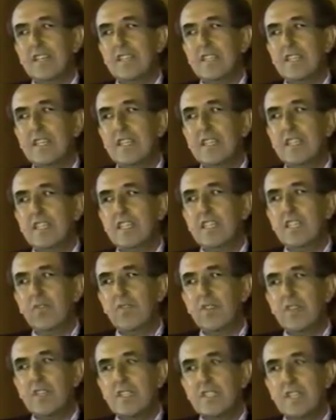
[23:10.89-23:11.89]
The
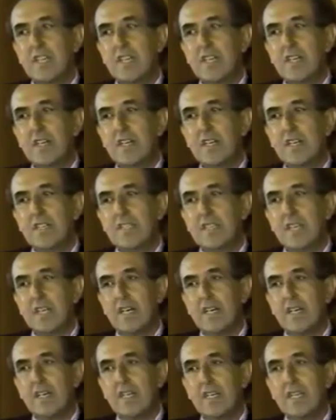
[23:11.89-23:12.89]
differences
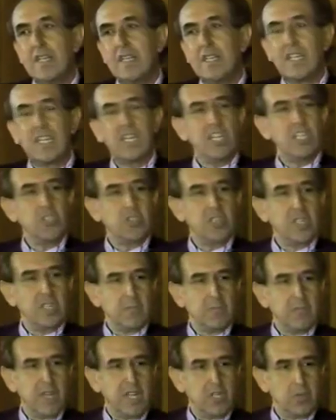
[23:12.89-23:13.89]
are in the cultural
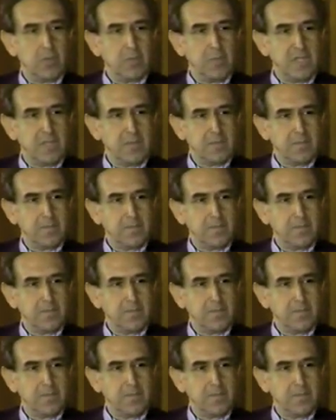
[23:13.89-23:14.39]
environment.